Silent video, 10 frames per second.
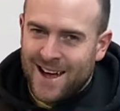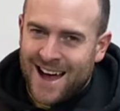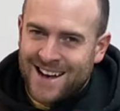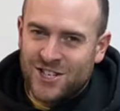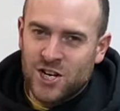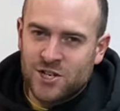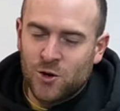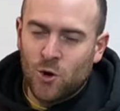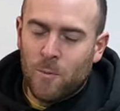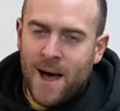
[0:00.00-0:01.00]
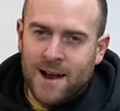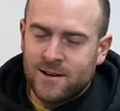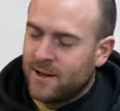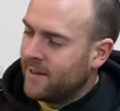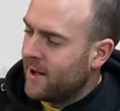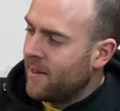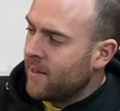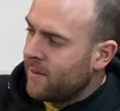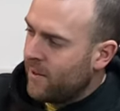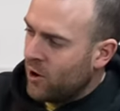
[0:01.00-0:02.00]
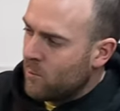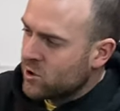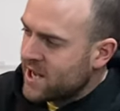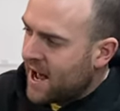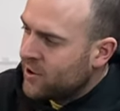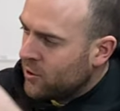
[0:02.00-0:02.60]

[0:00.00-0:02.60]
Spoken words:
And just to go back to the thermostat